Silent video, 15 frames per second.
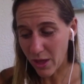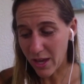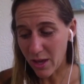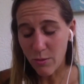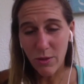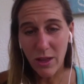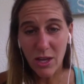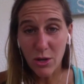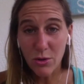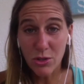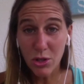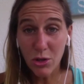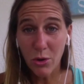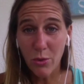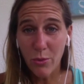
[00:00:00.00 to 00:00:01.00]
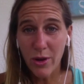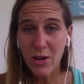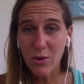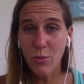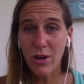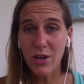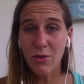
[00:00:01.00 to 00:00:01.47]
like you do
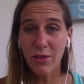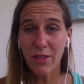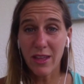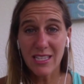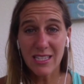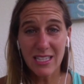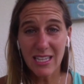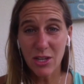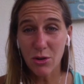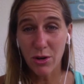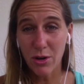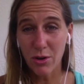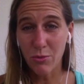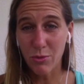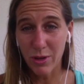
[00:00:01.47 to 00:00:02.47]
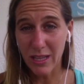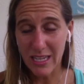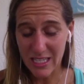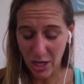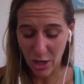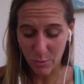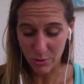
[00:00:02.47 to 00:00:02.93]
when you think you're in a
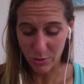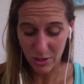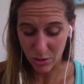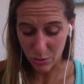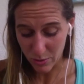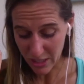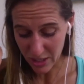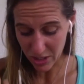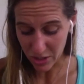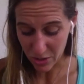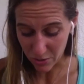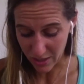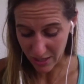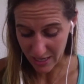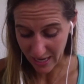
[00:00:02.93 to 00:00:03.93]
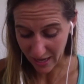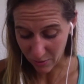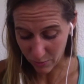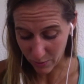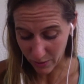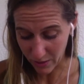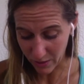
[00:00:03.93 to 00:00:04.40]
really terrible situation, you can
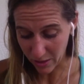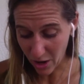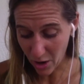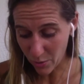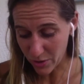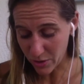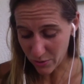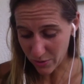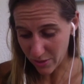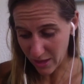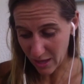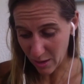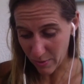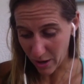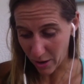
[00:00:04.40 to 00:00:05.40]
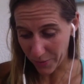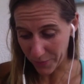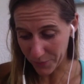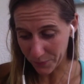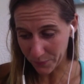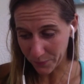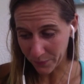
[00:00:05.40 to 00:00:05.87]
get really low and you can think
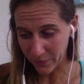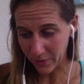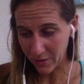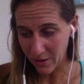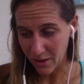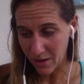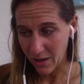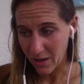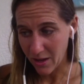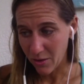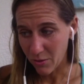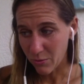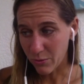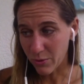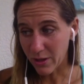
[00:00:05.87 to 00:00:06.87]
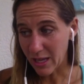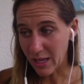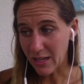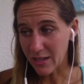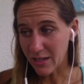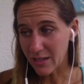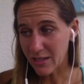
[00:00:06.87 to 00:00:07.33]
about
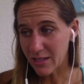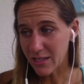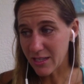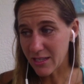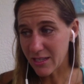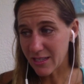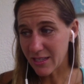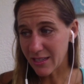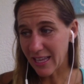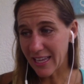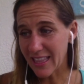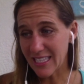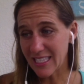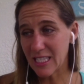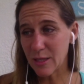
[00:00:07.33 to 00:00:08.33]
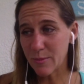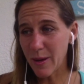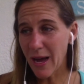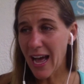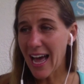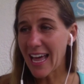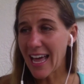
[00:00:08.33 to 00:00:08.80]
really like this is
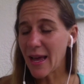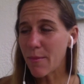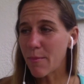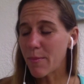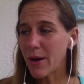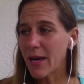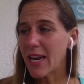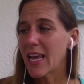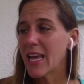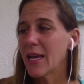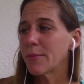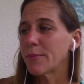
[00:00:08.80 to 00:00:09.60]
bad. But